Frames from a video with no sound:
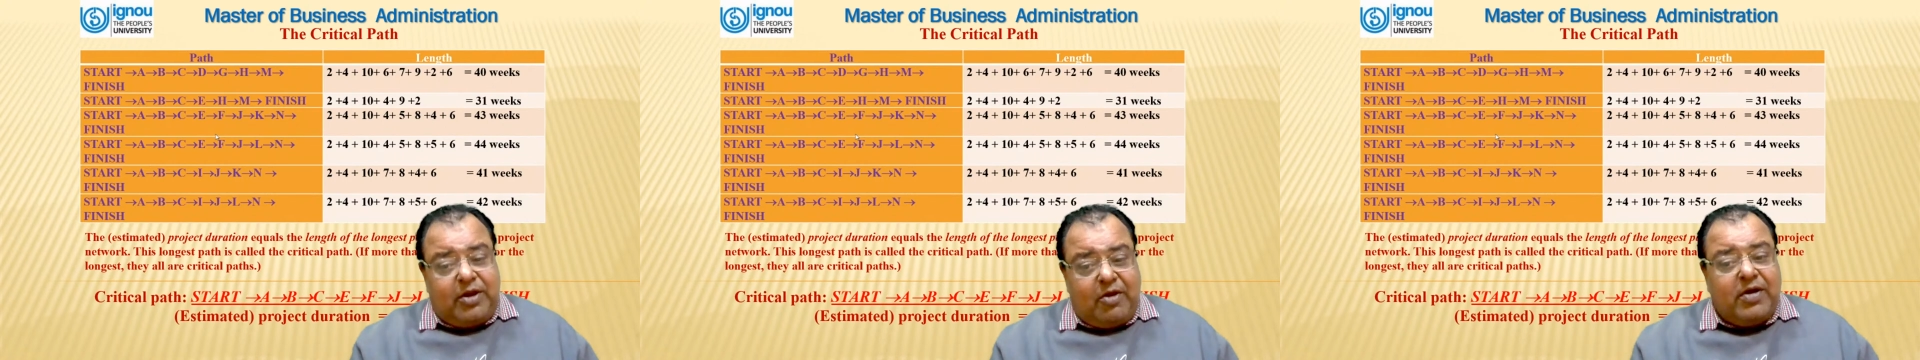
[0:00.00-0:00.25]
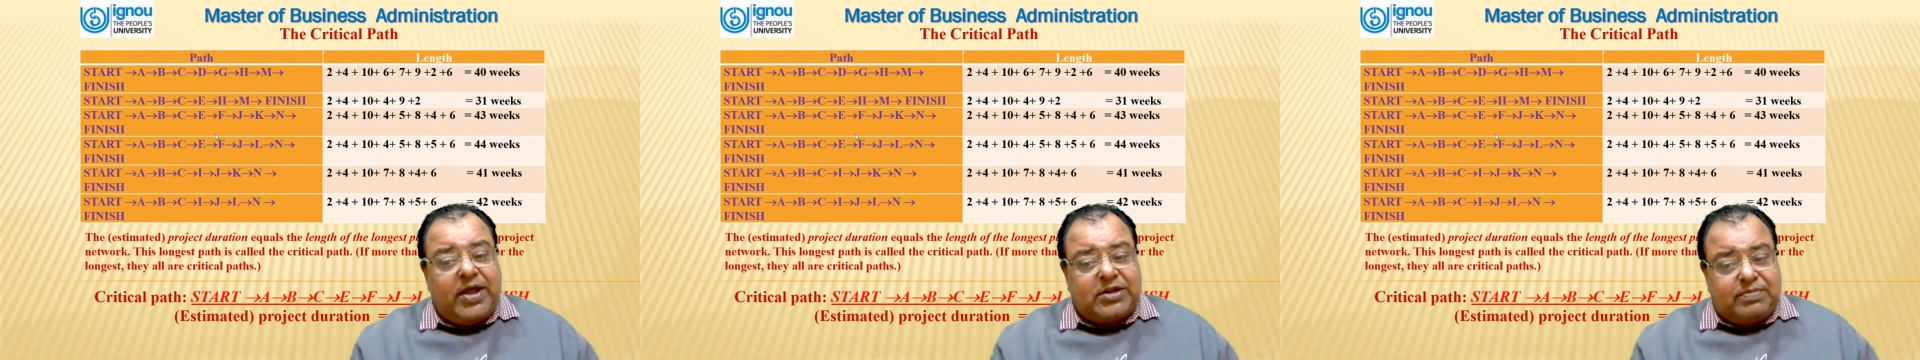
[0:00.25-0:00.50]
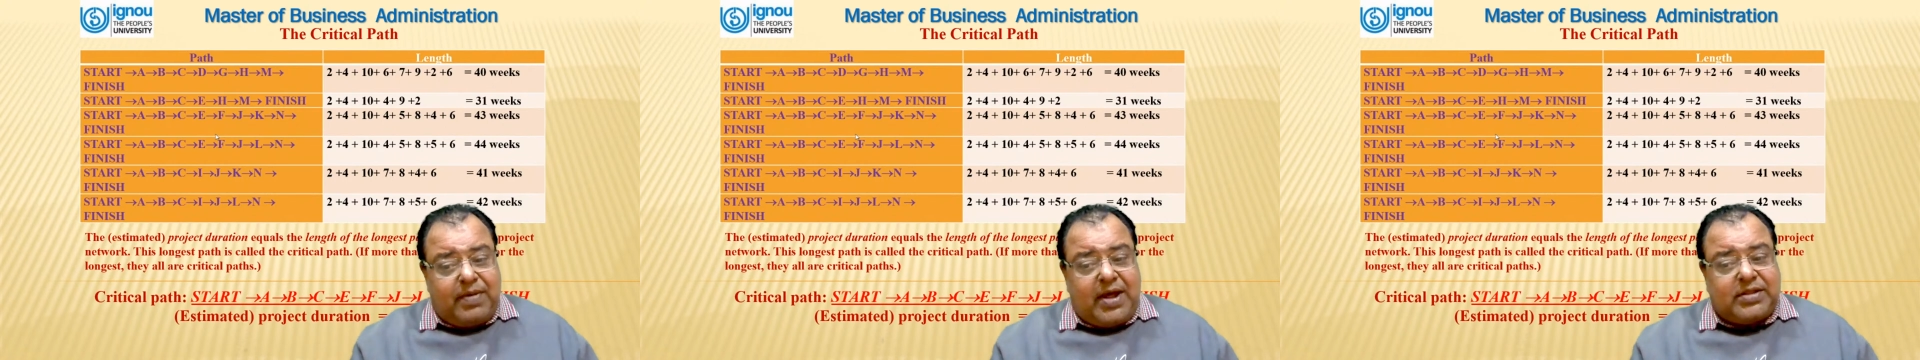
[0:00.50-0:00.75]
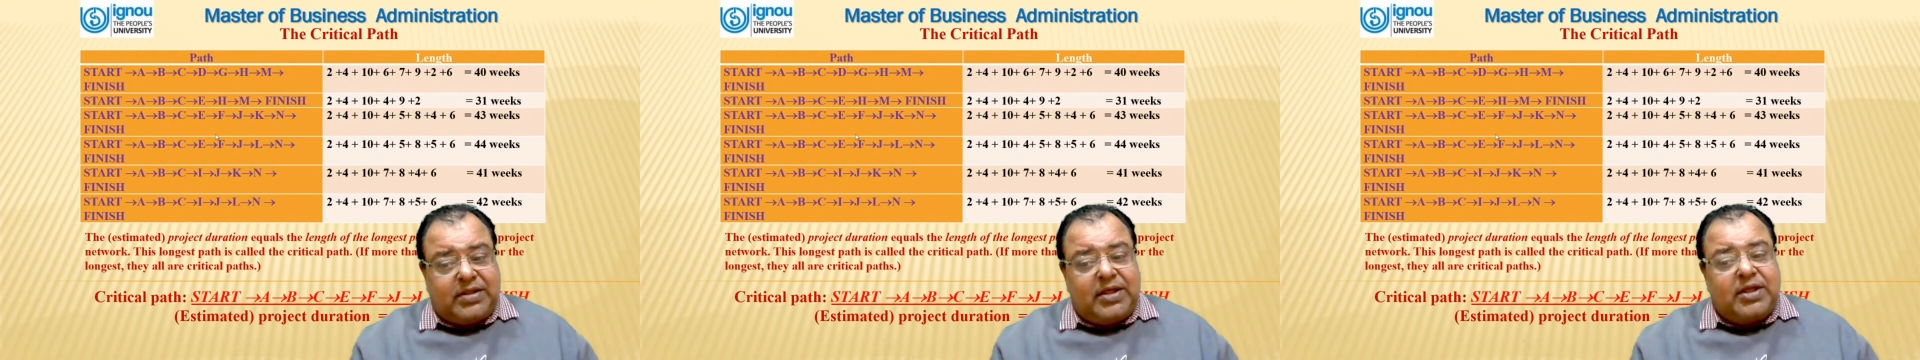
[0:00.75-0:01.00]
longest
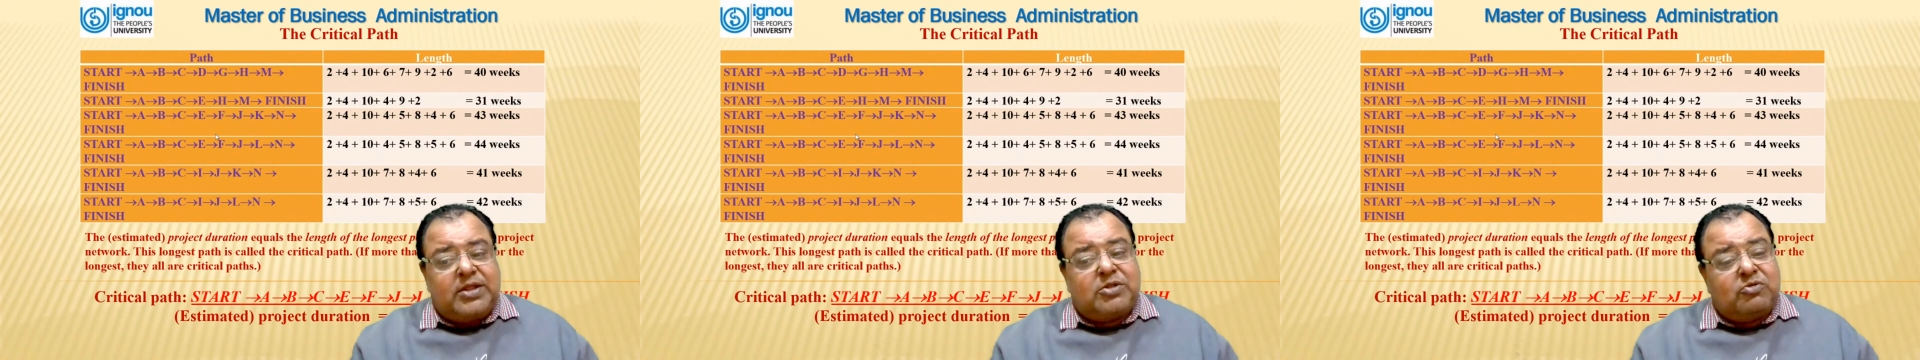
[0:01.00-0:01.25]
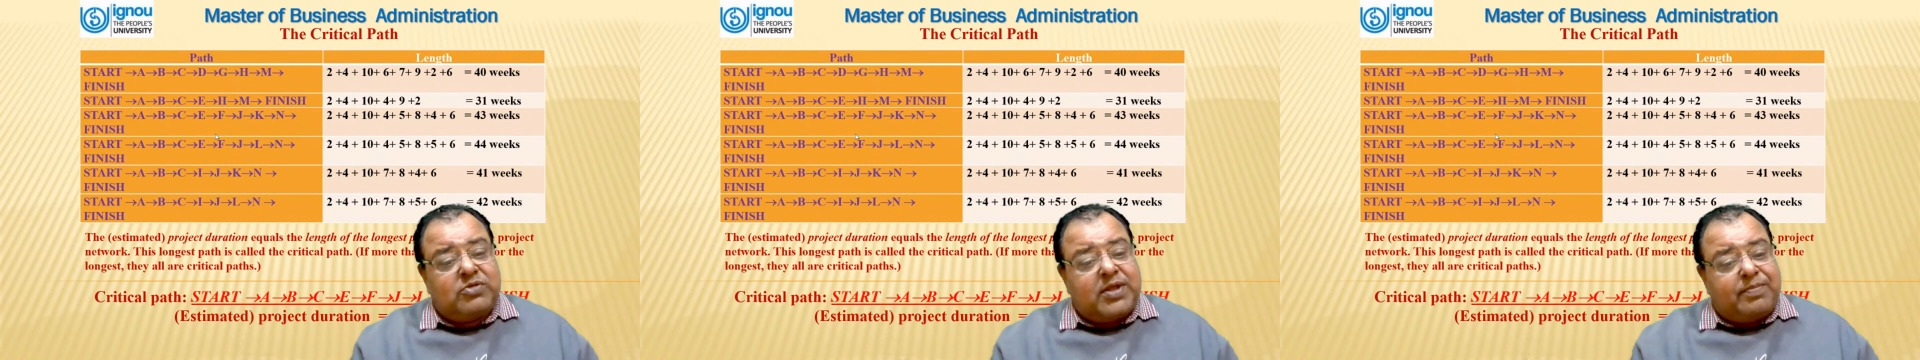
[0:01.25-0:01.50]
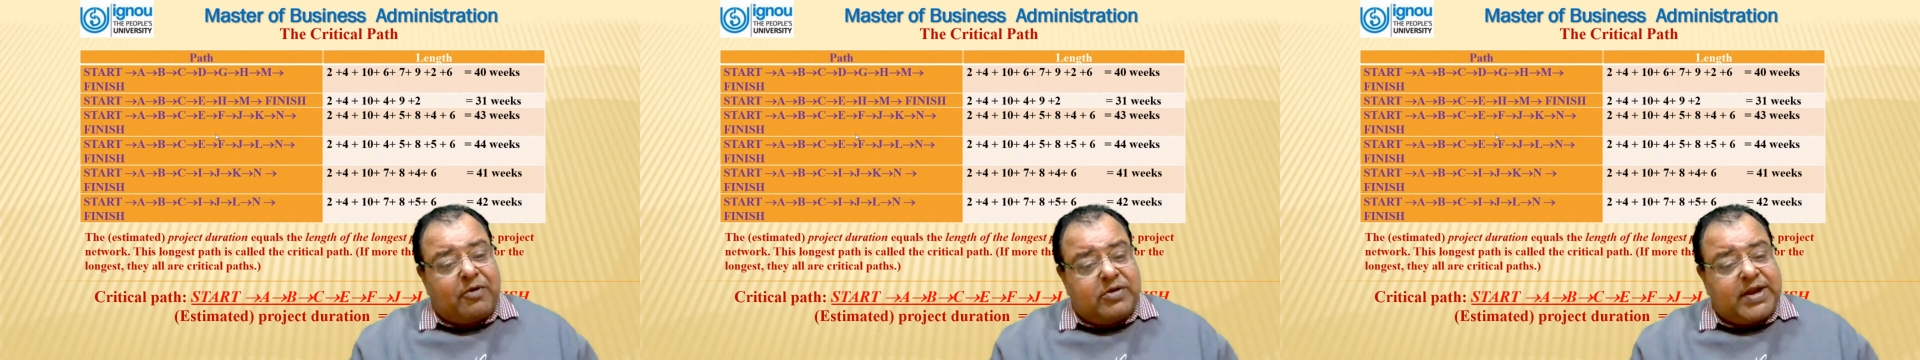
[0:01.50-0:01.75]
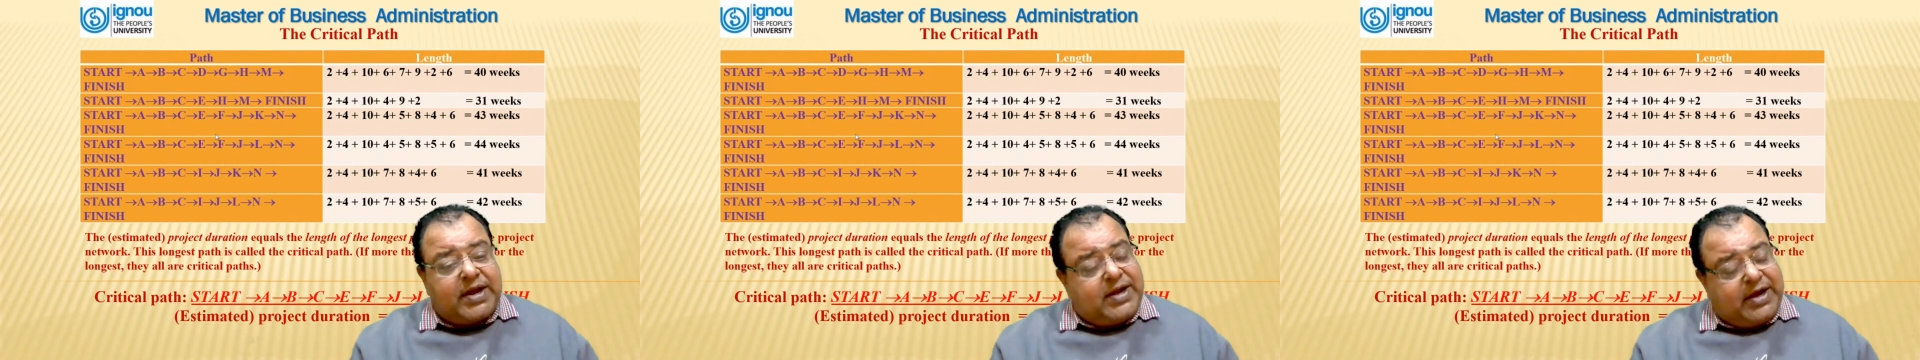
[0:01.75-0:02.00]
path through the
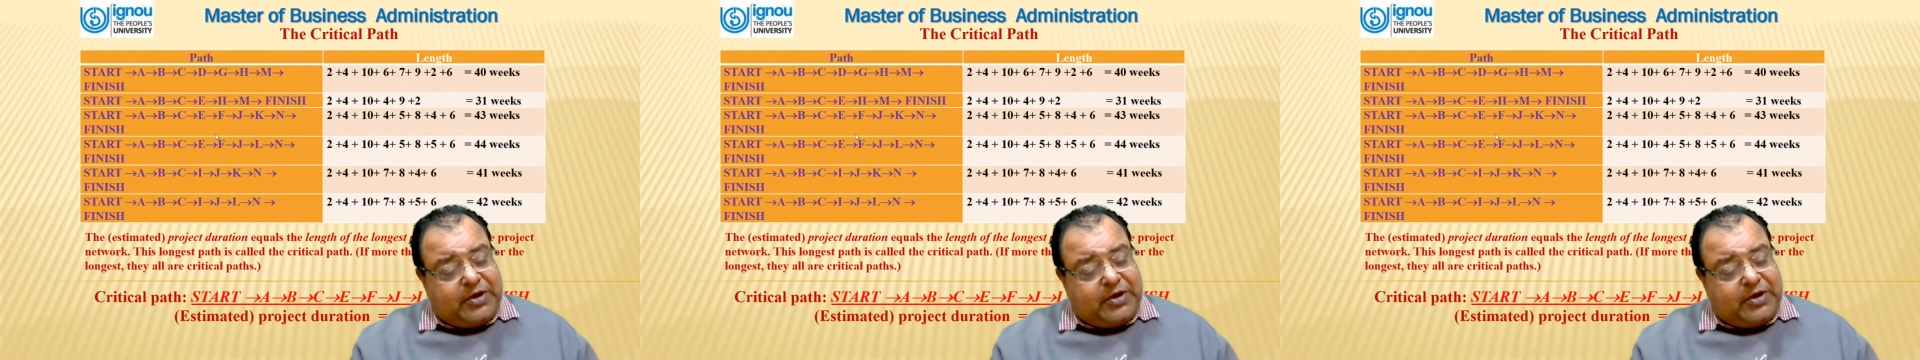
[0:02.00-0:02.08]
project